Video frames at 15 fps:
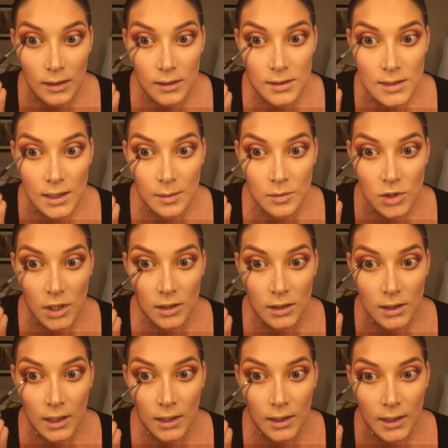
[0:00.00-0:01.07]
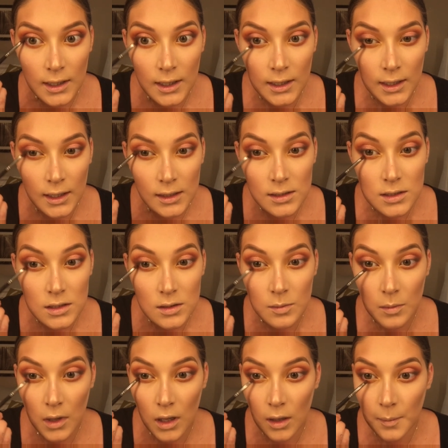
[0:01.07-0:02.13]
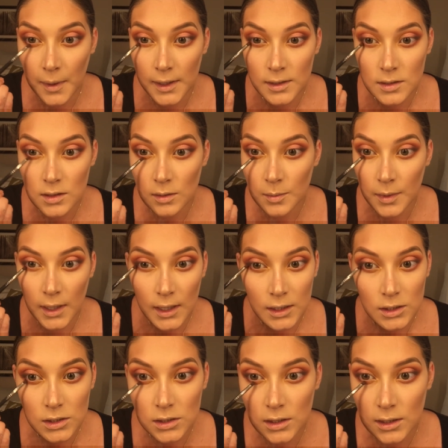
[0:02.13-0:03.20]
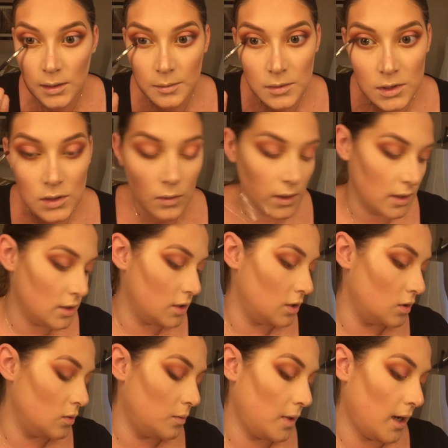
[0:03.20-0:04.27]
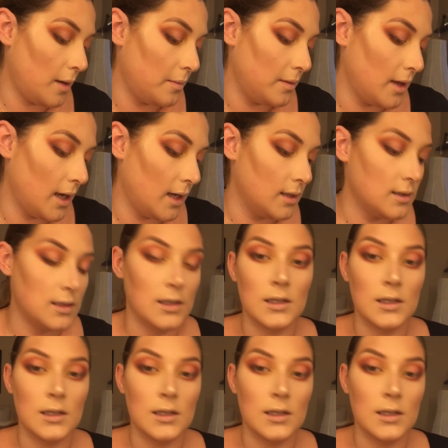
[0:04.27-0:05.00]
same chocolate color on a small pencil brush, and I'm just going to pop that